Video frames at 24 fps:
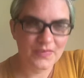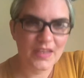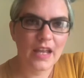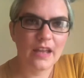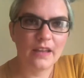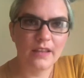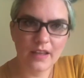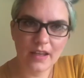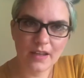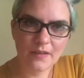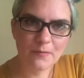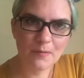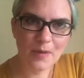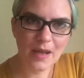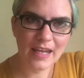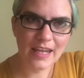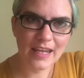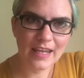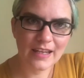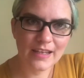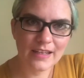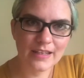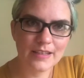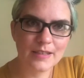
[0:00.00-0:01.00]
I love my
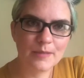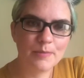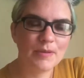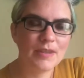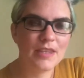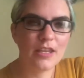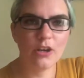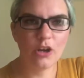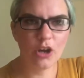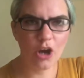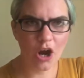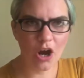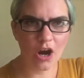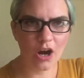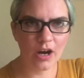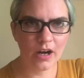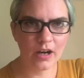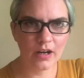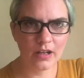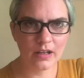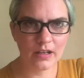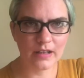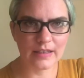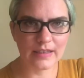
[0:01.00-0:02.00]
kids, but they're
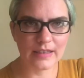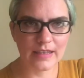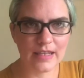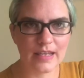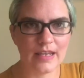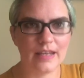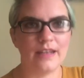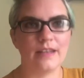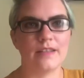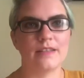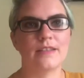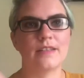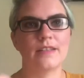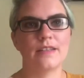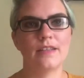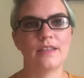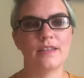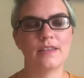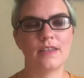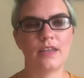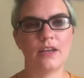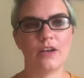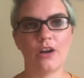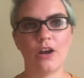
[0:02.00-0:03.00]
hard on things.
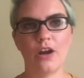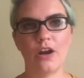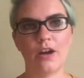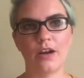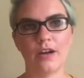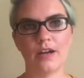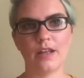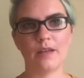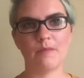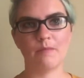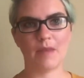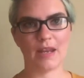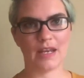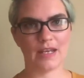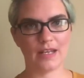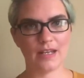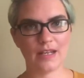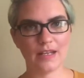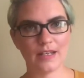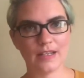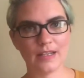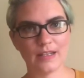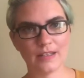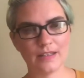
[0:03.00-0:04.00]
They're hard on my
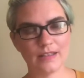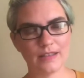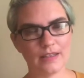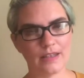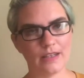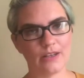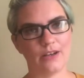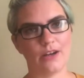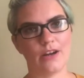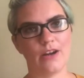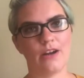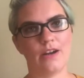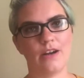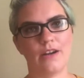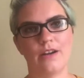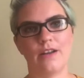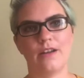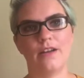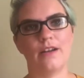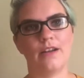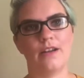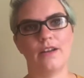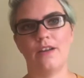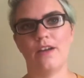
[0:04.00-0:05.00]
knitting. They're hard
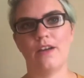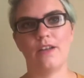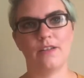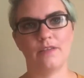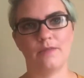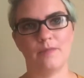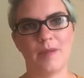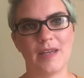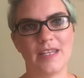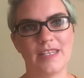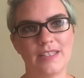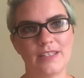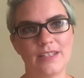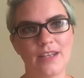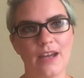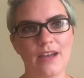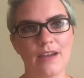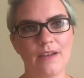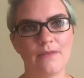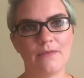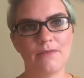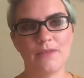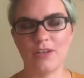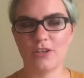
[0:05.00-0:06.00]
on all of my
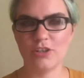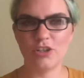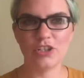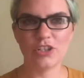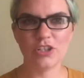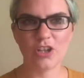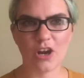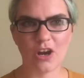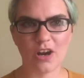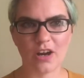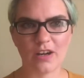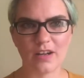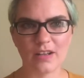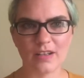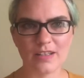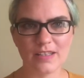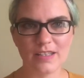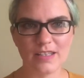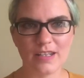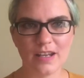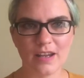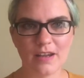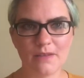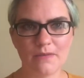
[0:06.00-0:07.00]
stuff. They're just hard on
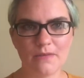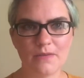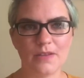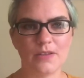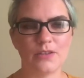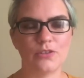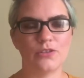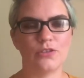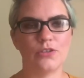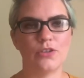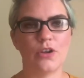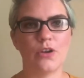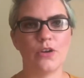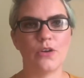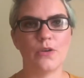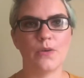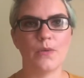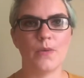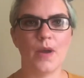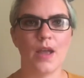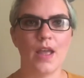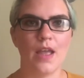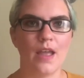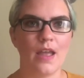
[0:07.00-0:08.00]
stuff, and
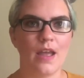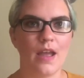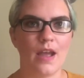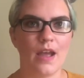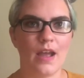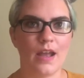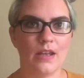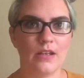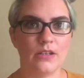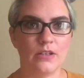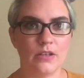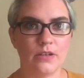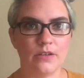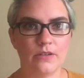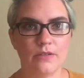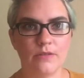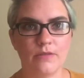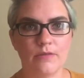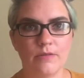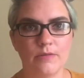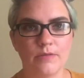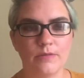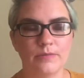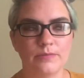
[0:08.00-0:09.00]
so I
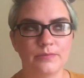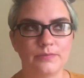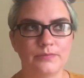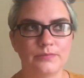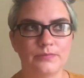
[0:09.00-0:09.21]
don't,